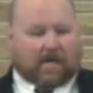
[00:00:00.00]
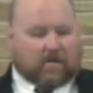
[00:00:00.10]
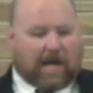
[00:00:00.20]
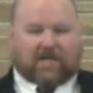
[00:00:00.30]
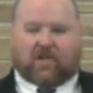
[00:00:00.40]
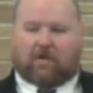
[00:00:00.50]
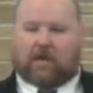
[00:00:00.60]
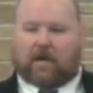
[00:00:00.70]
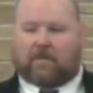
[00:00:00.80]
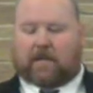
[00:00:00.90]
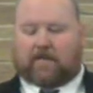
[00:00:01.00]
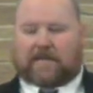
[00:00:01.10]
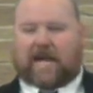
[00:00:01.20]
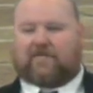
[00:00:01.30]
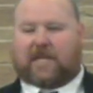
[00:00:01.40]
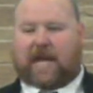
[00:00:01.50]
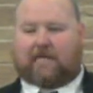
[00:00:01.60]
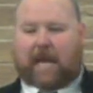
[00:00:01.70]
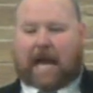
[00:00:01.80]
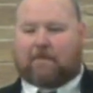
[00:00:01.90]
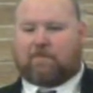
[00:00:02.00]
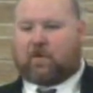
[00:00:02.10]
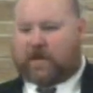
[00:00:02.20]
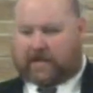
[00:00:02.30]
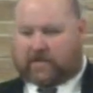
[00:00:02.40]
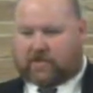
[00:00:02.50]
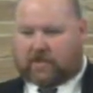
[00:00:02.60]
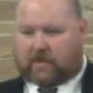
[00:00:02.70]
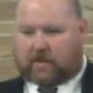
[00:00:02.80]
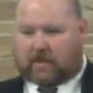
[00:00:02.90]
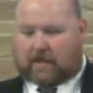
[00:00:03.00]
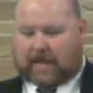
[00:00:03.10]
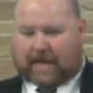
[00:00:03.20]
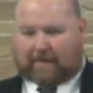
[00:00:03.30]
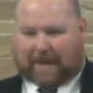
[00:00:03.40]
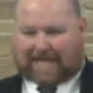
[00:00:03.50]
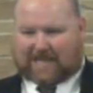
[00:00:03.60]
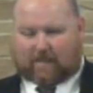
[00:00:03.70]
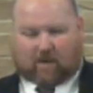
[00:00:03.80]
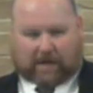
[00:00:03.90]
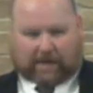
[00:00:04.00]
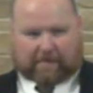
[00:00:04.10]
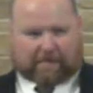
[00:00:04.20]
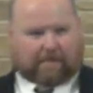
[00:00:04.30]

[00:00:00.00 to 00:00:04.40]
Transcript: So I showed up. It was halftime. I preached at a basketball game.